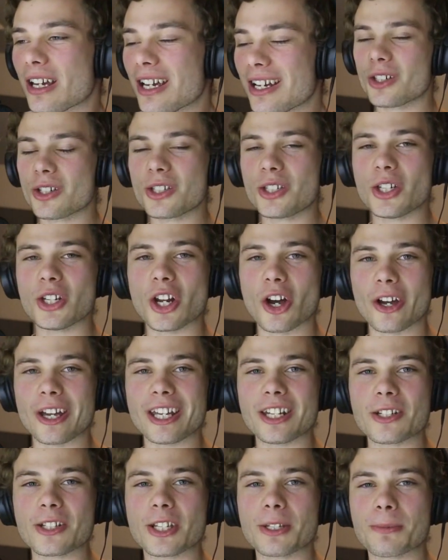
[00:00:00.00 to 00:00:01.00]
Because,
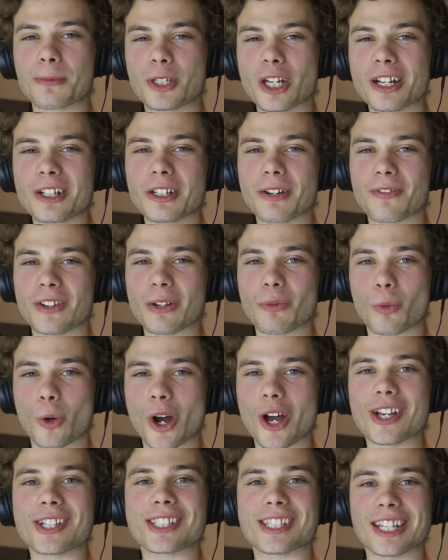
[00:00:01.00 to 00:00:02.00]
it is objectively
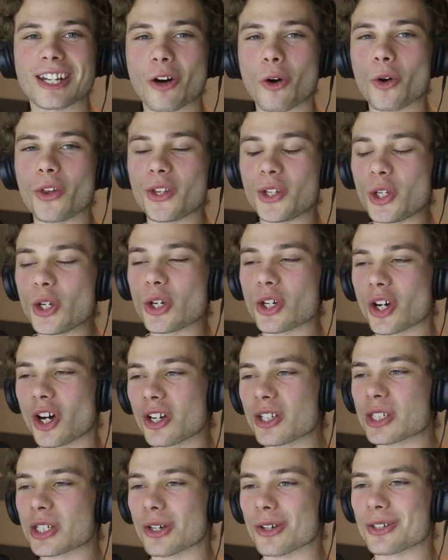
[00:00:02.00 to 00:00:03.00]
worse than all the new
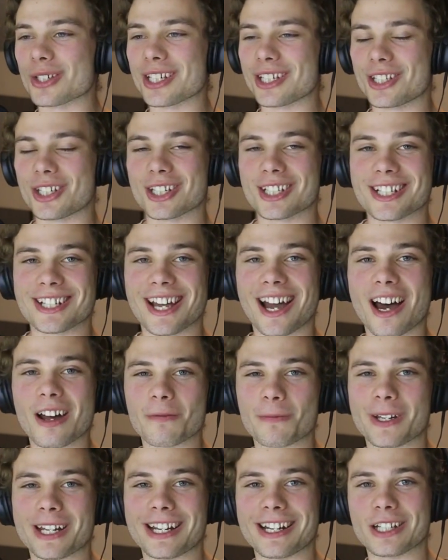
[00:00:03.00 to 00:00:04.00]
consoles. It just
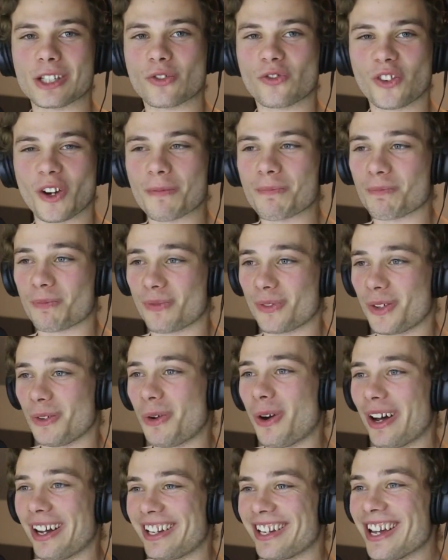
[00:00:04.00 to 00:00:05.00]
can't be. It's from,
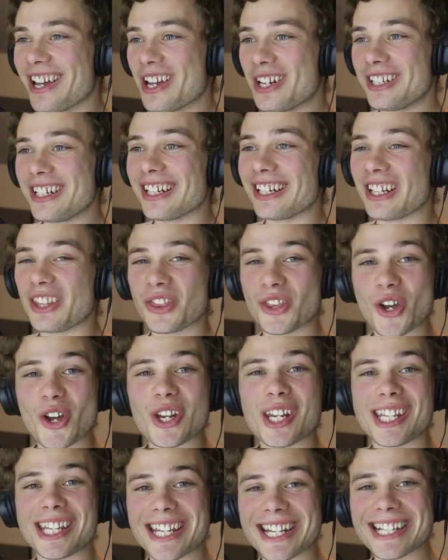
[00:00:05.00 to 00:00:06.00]
nearly
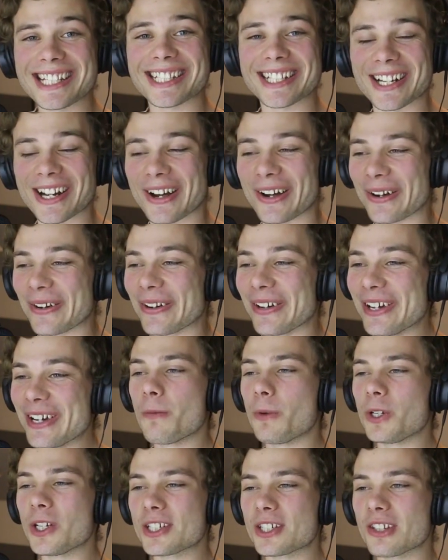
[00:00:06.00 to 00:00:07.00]
30 years ago.
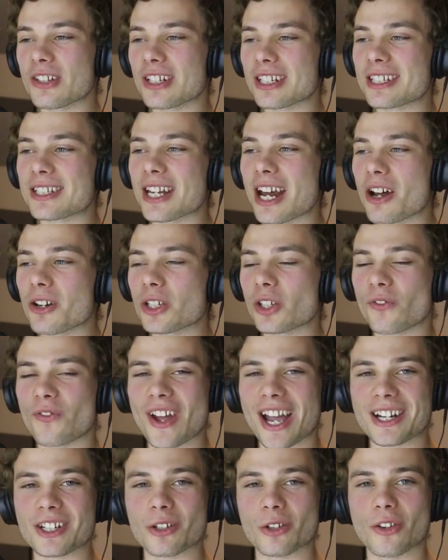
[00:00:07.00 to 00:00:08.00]
But just the nostalgic
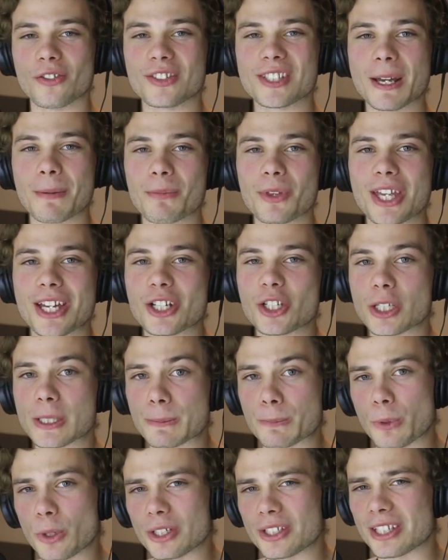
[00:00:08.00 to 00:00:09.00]
factor of some things
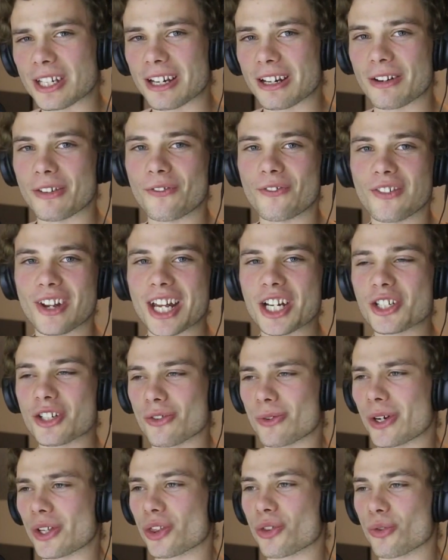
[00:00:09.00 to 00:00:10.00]
just puts their inflation
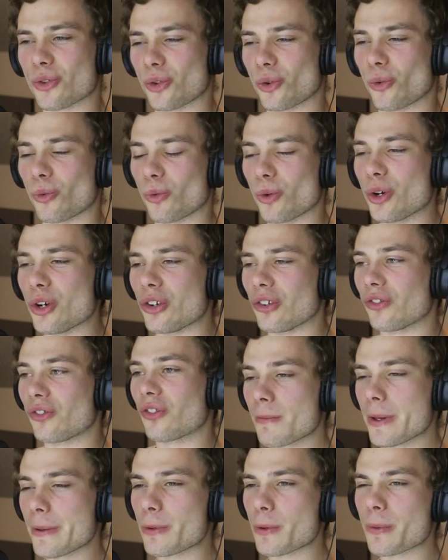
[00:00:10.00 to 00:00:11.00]
rate through the roof.
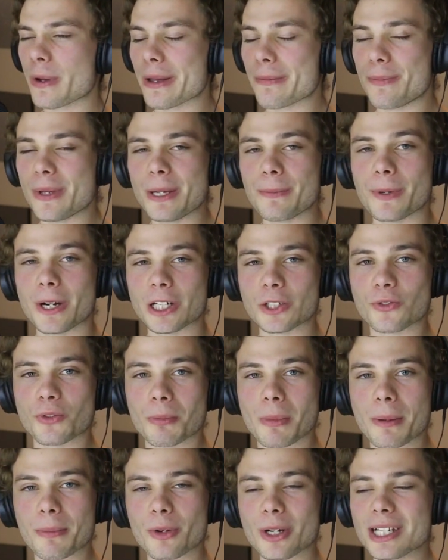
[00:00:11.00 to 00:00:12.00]
People pay big bucks for
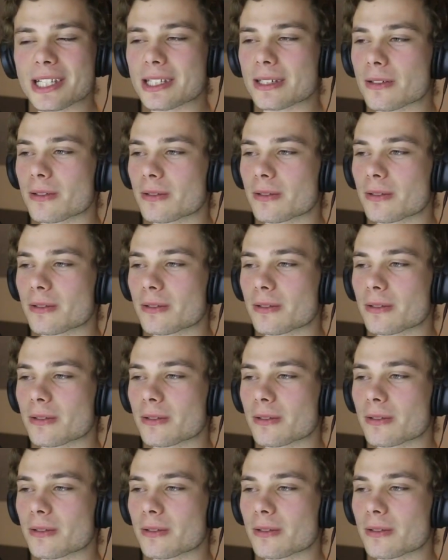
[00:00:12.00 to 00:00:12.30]
memories.